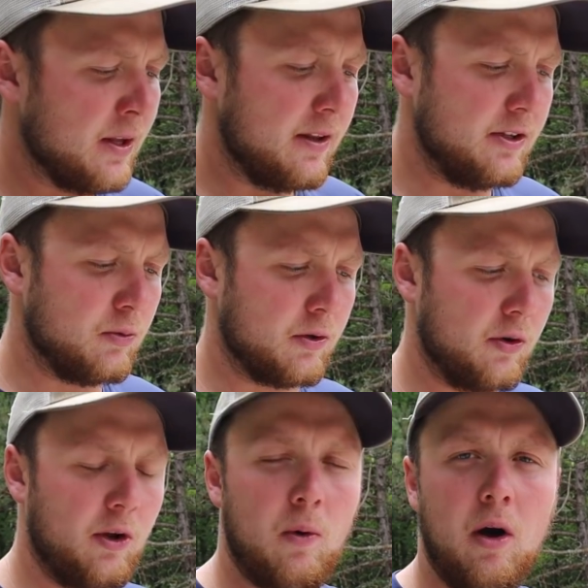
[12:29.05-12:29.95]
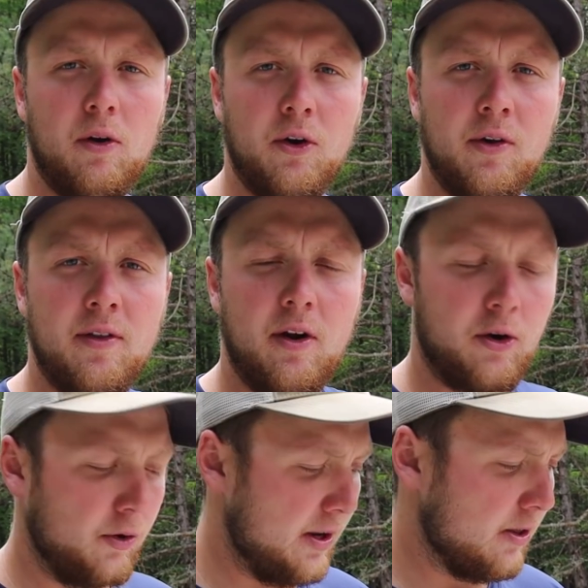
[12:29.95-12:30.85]
These work really well
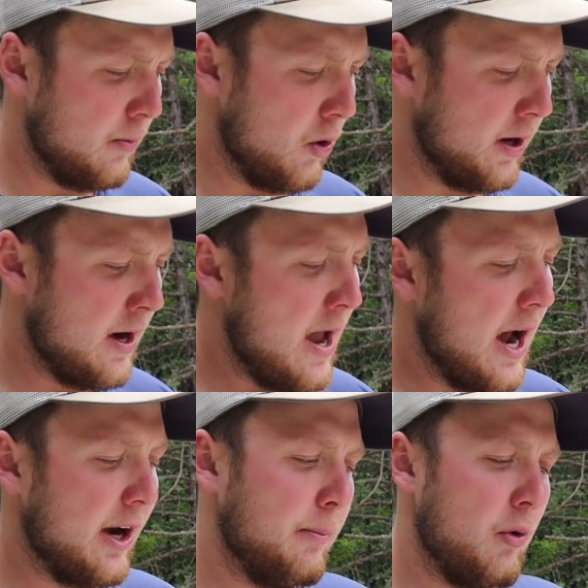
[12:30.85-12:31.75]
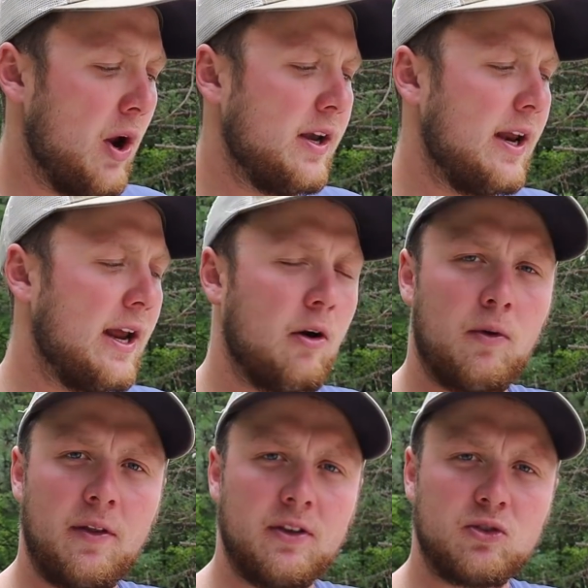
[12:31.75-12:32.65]
early in the morning. On a bright day, I'll
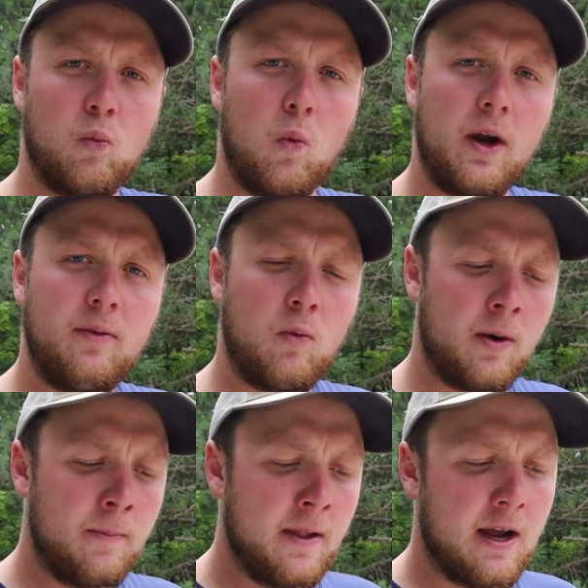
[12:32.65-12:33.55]
run this white one.